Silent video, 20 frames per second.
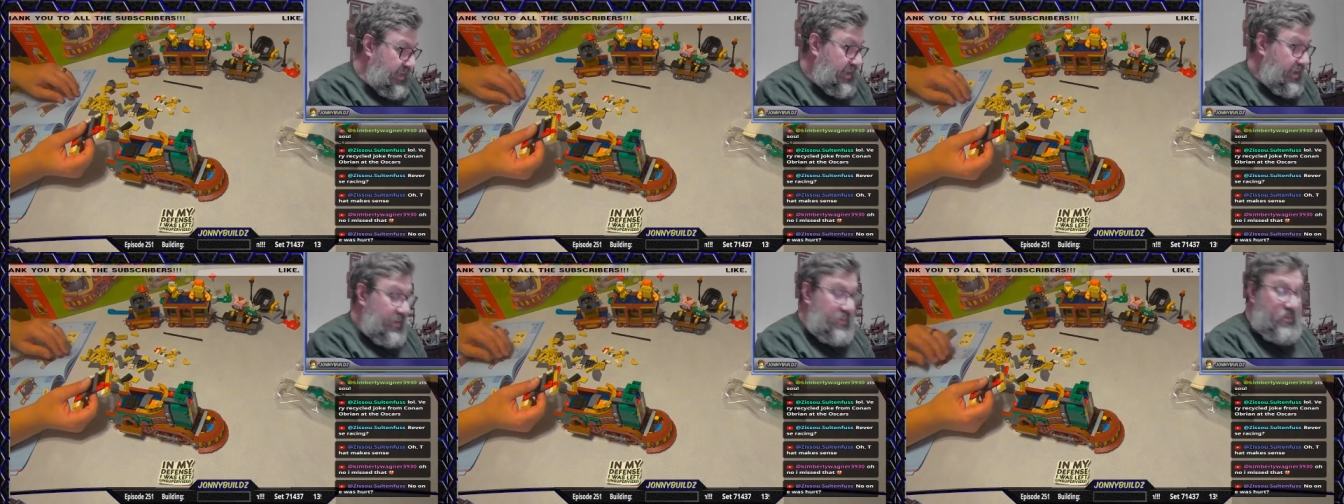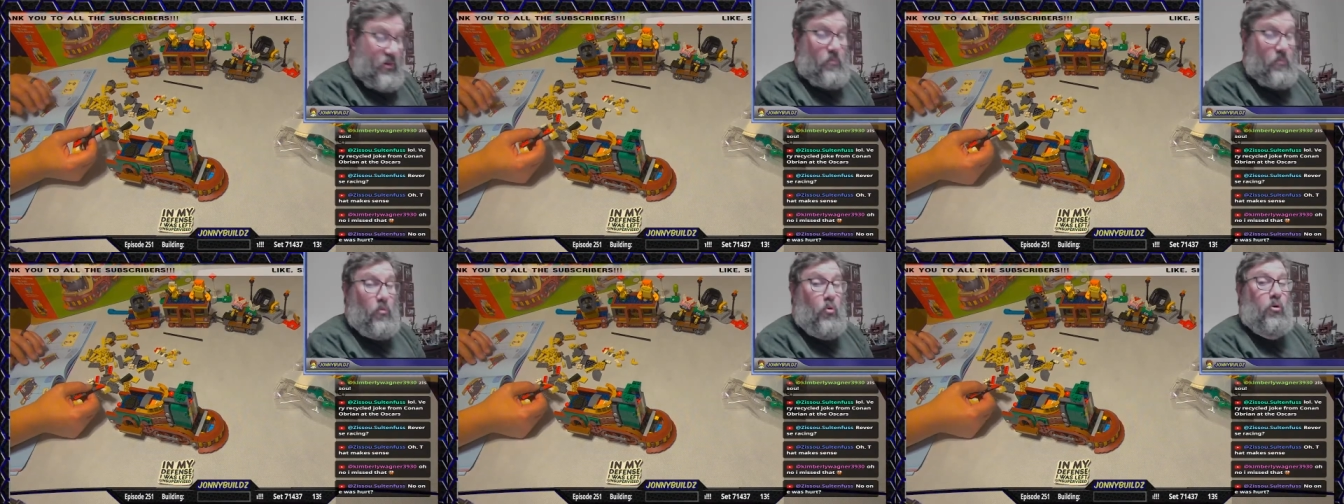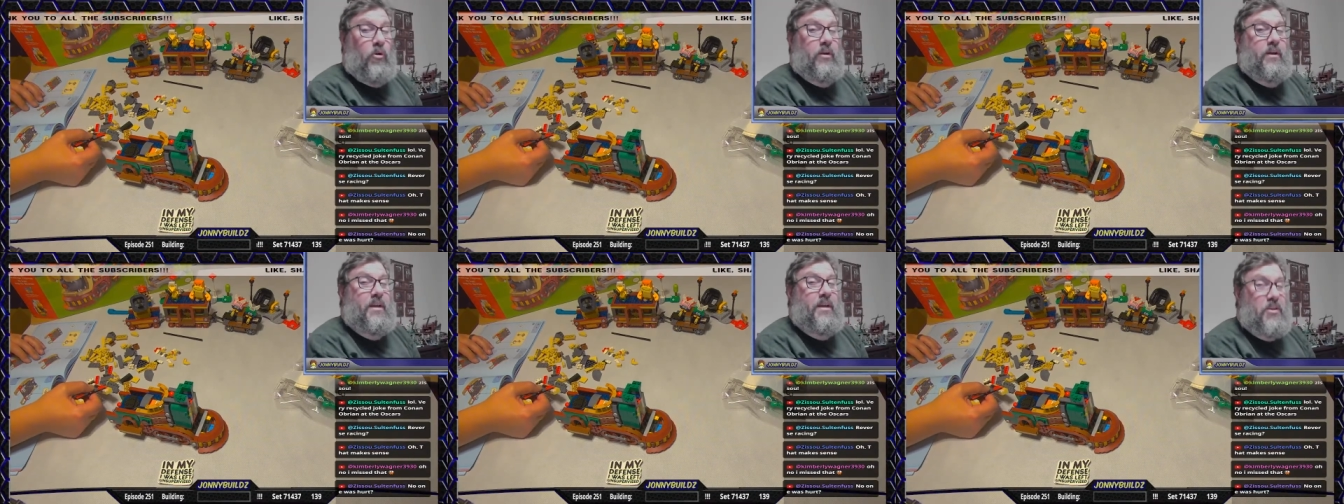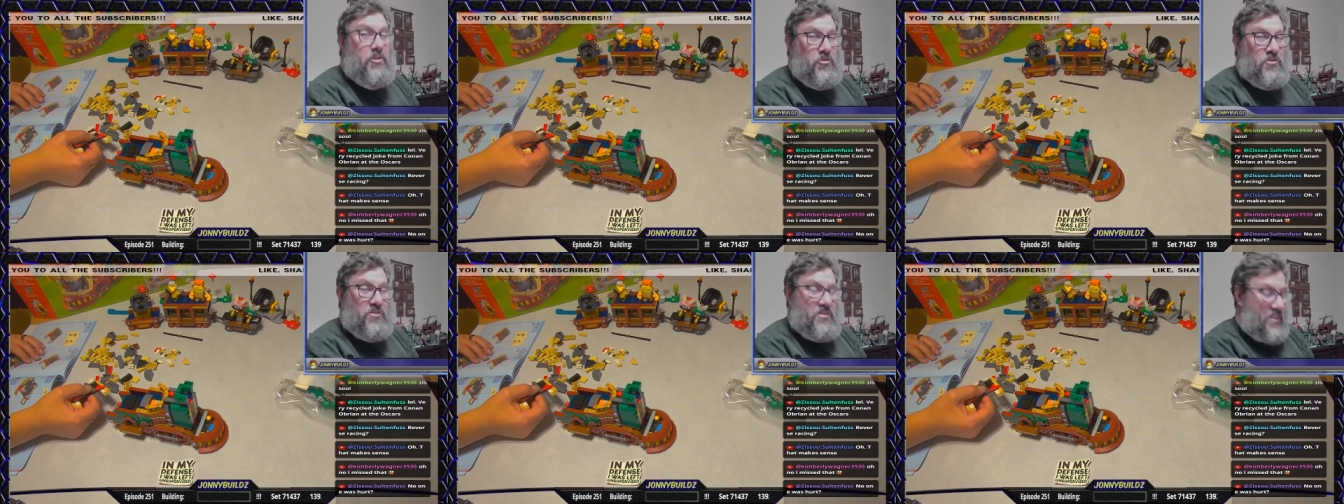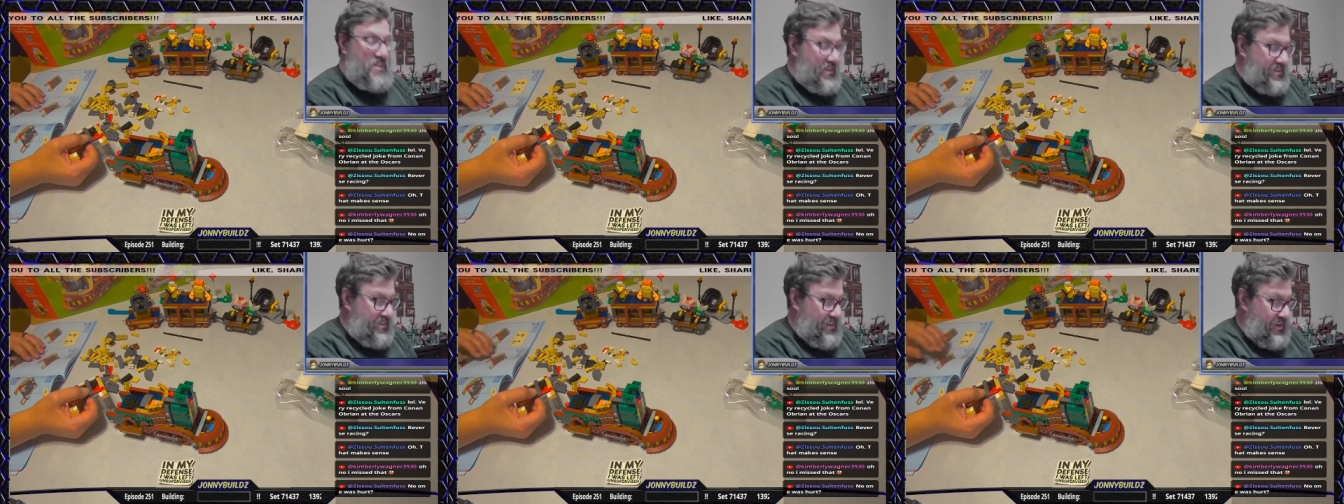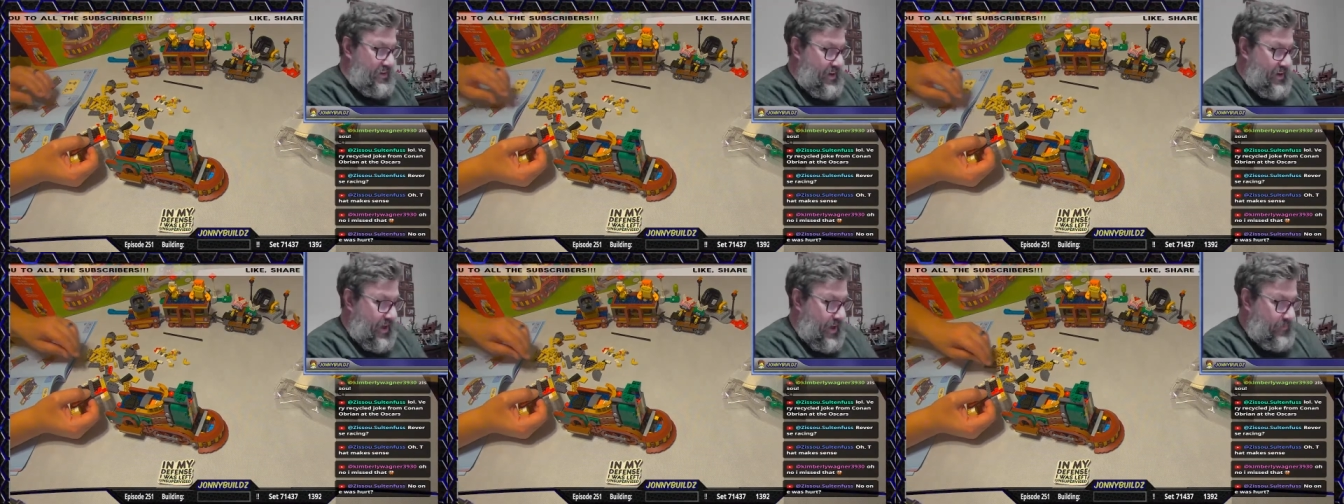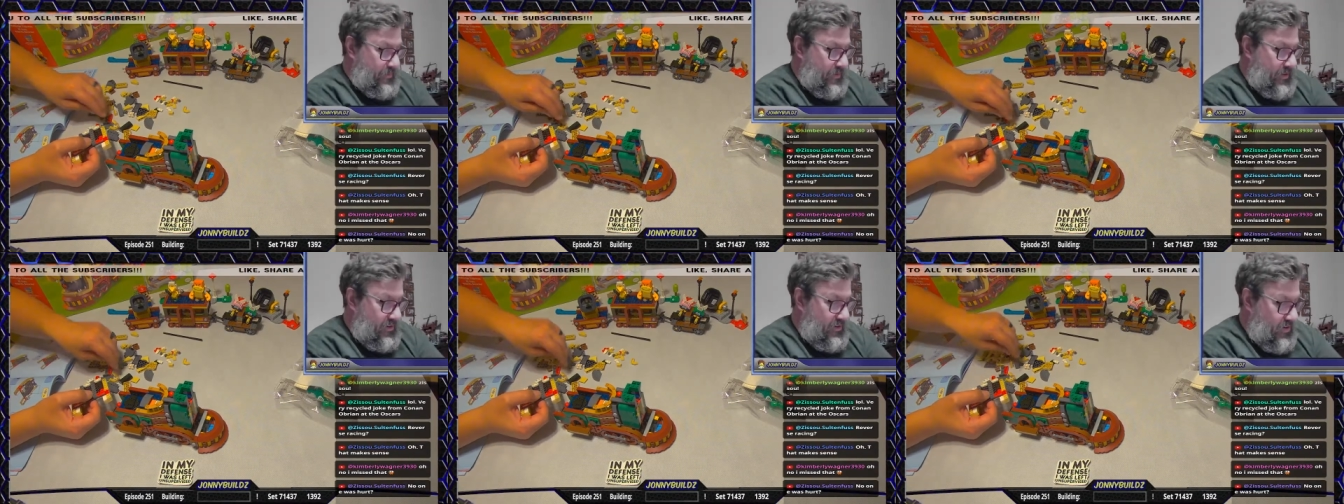The more interesting thing
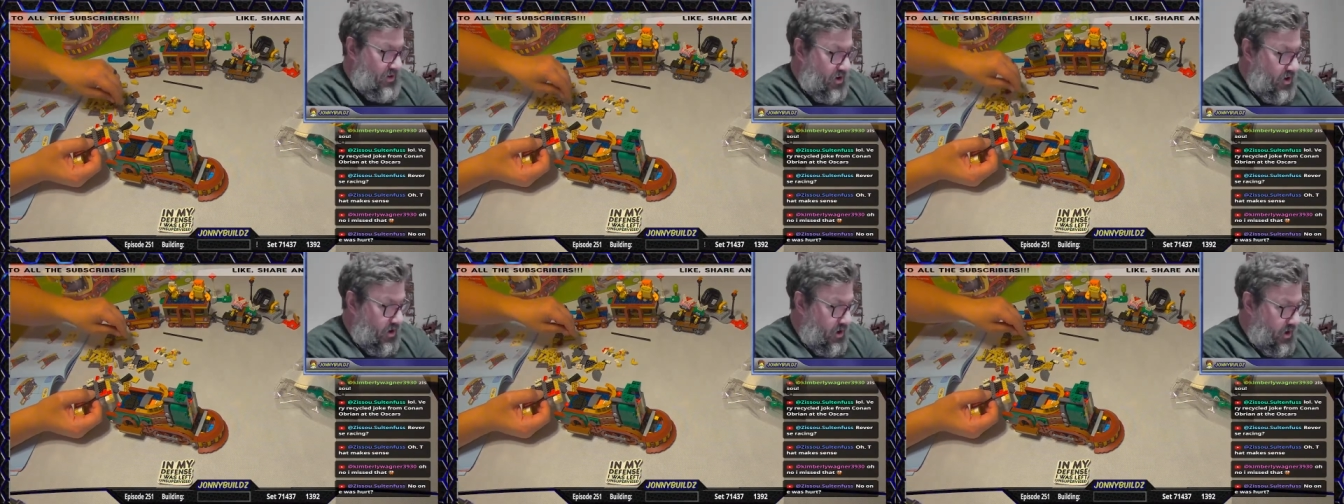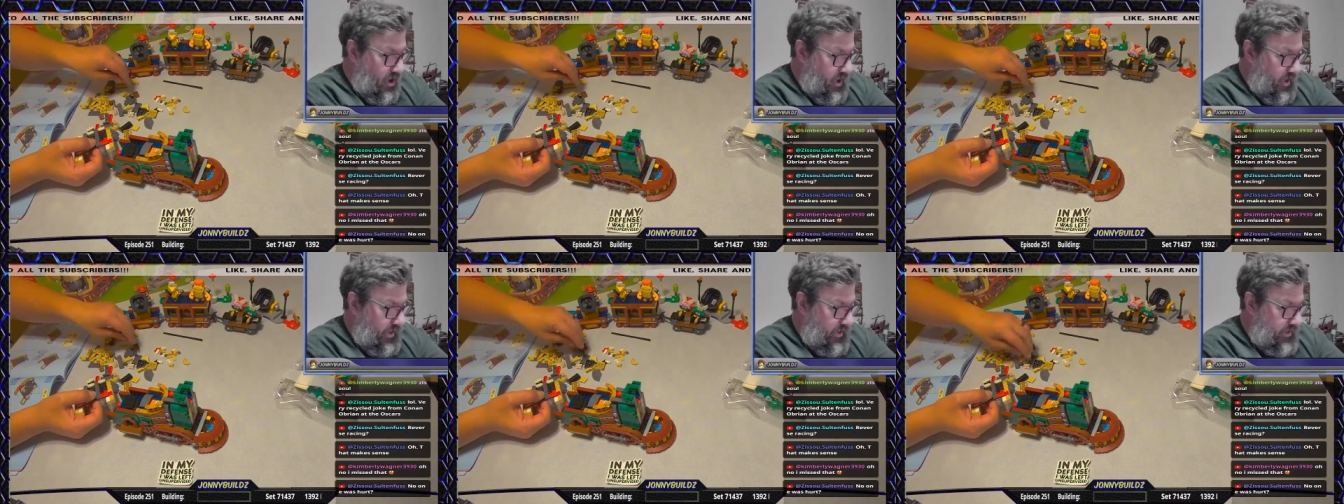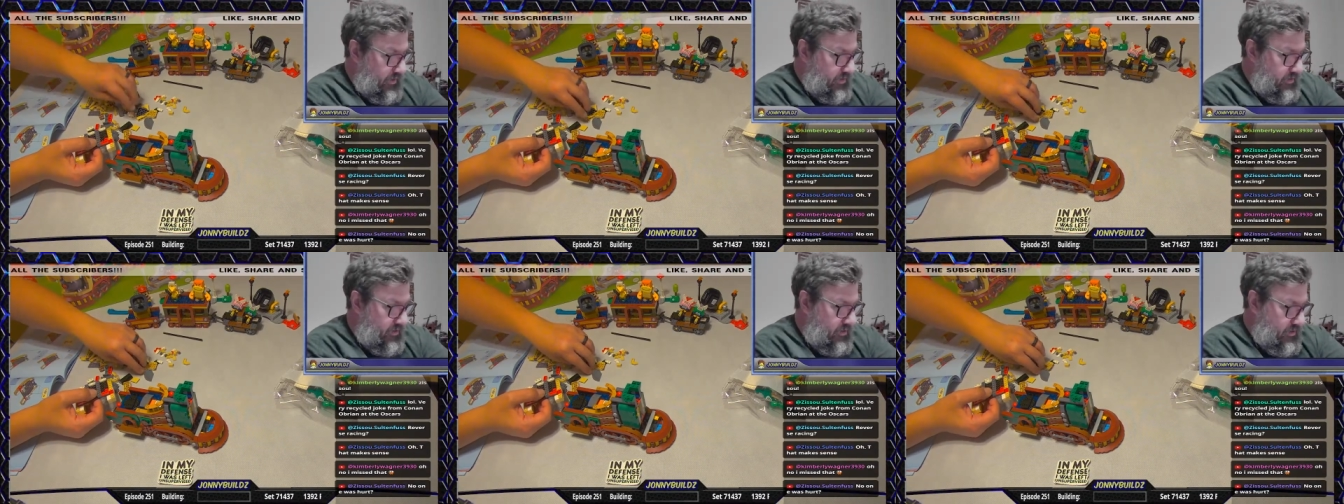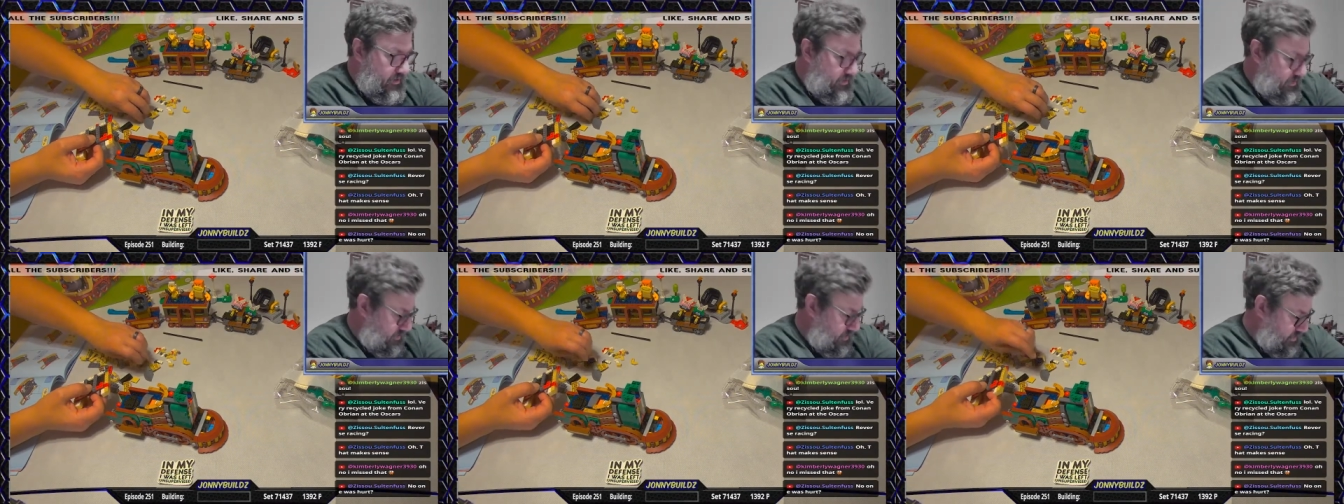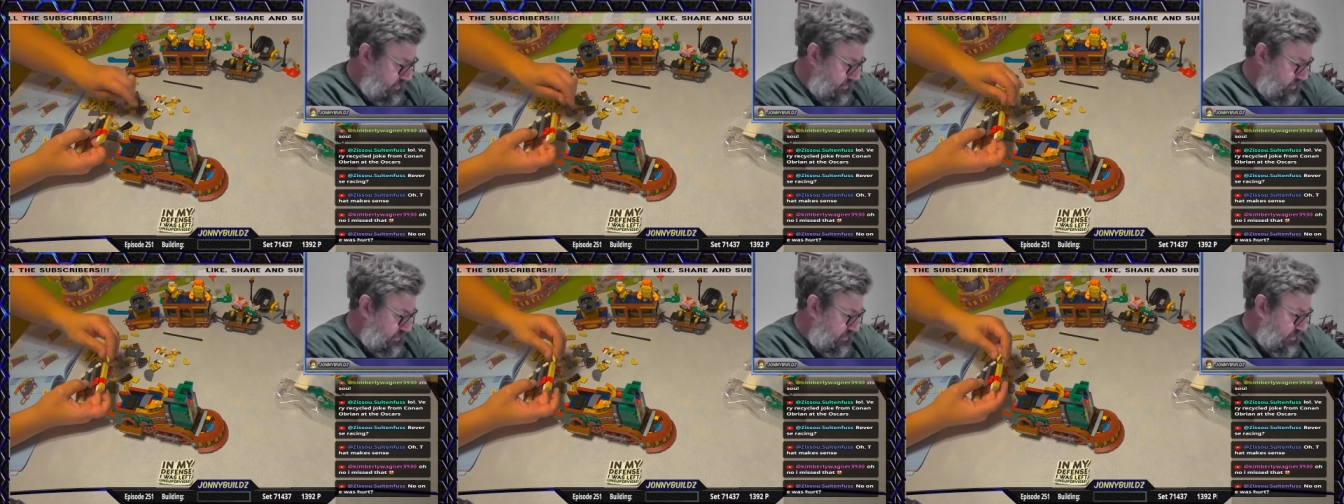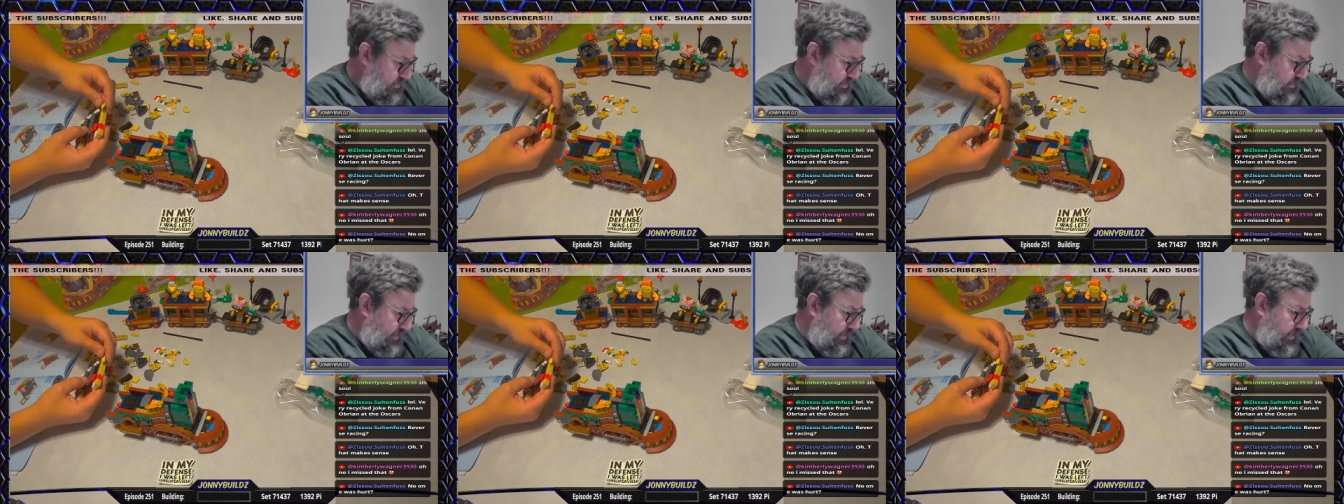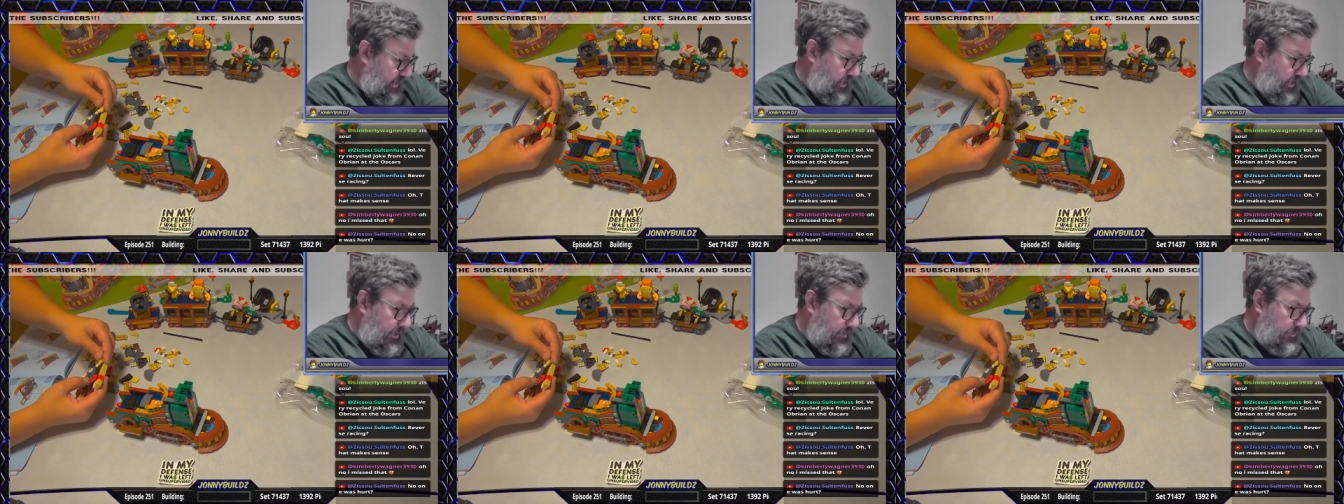happened on
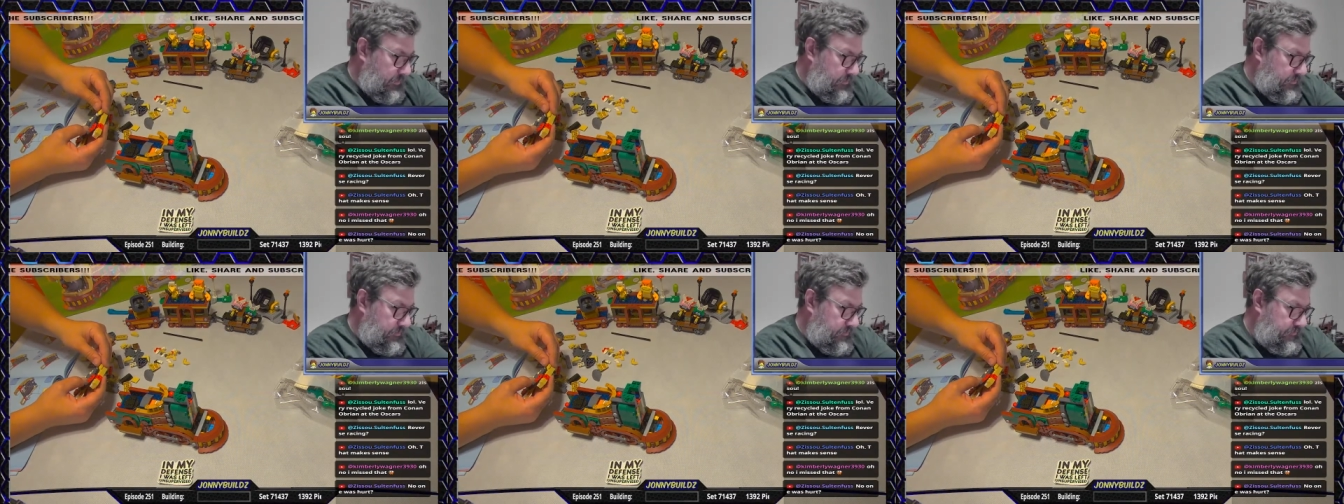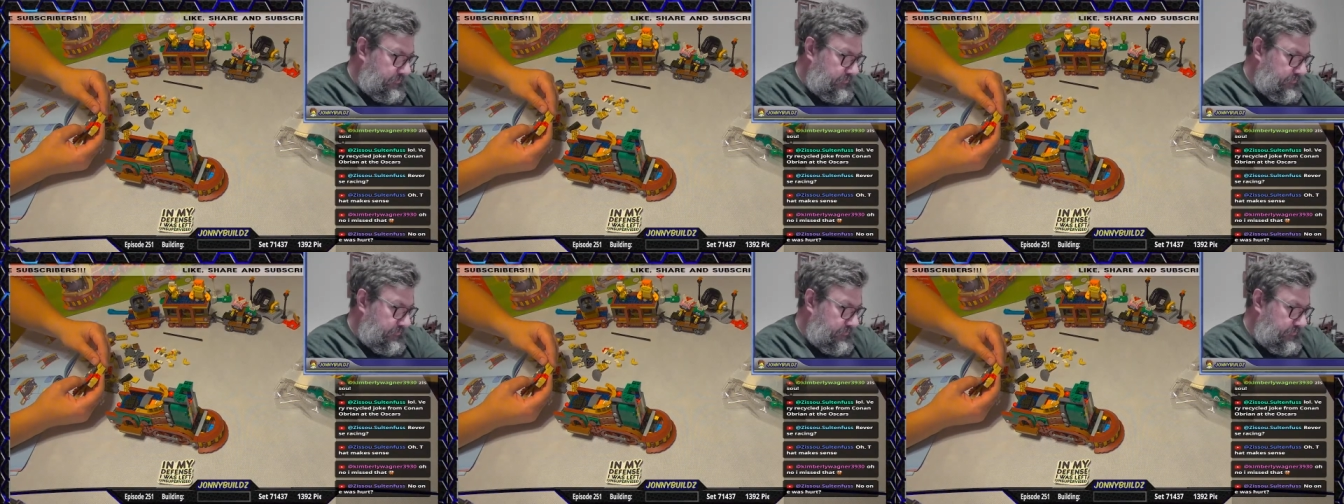and